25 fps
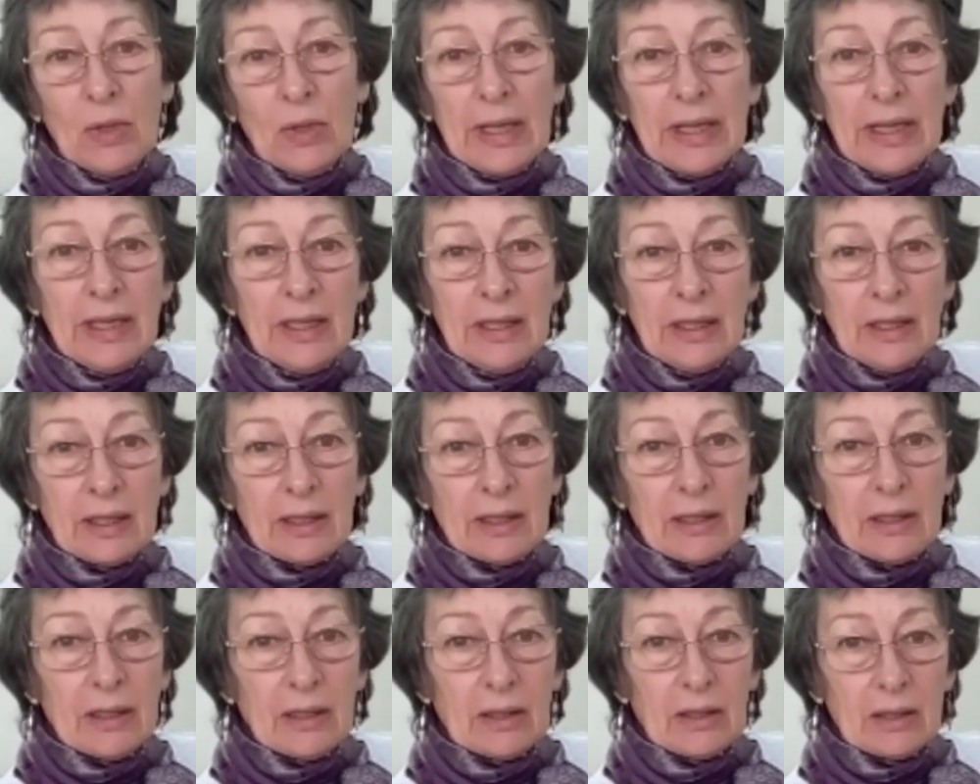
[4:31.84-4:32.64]
weak
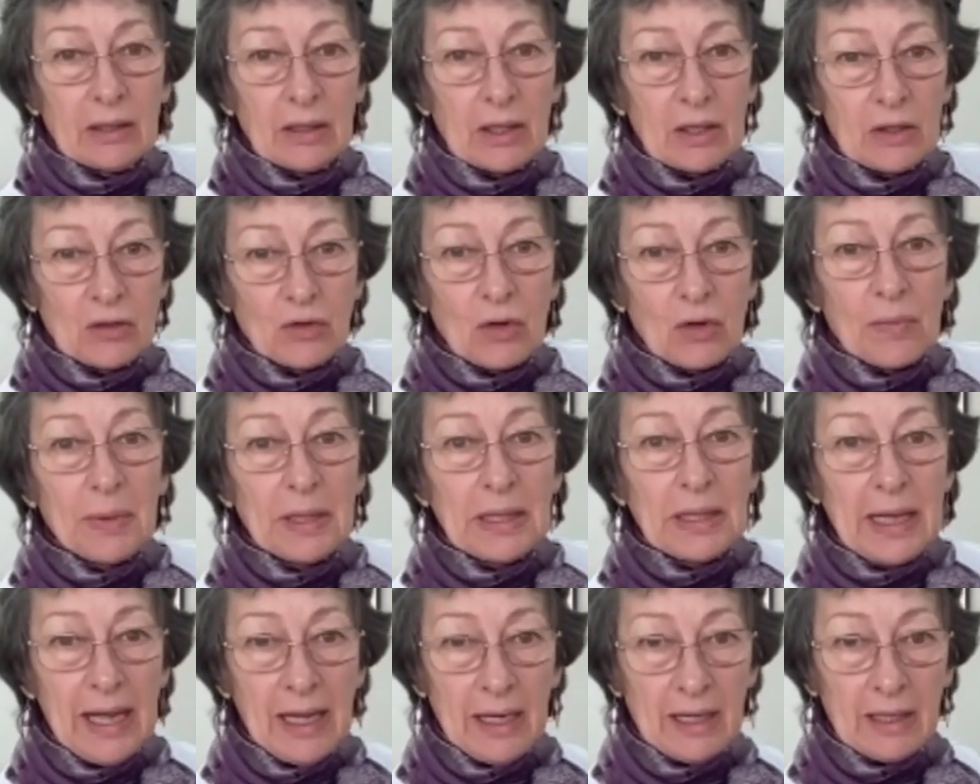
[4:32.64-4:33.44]
are
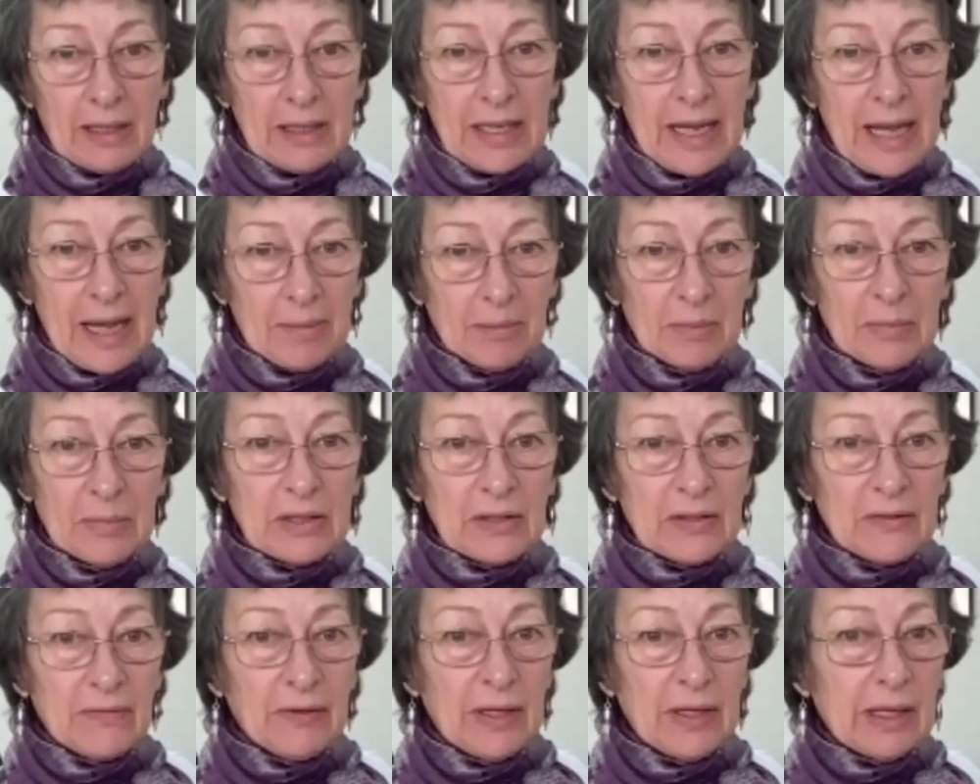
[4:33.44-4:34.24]
dropping out of the
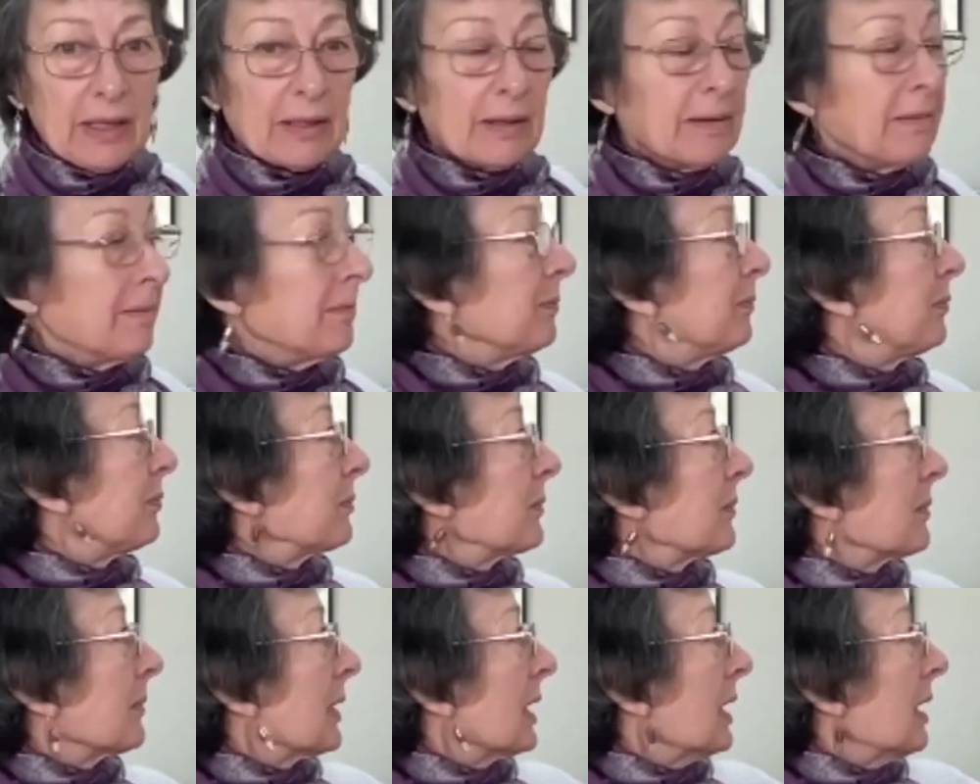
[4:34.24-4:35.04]
atmosphere.
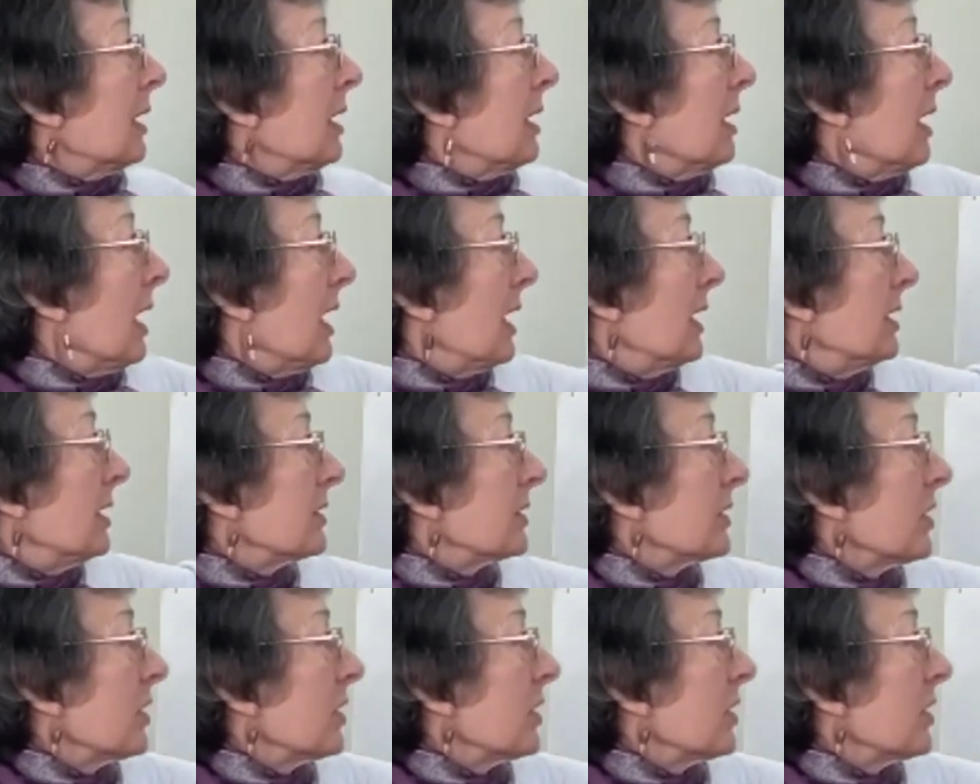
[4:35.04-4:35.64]
And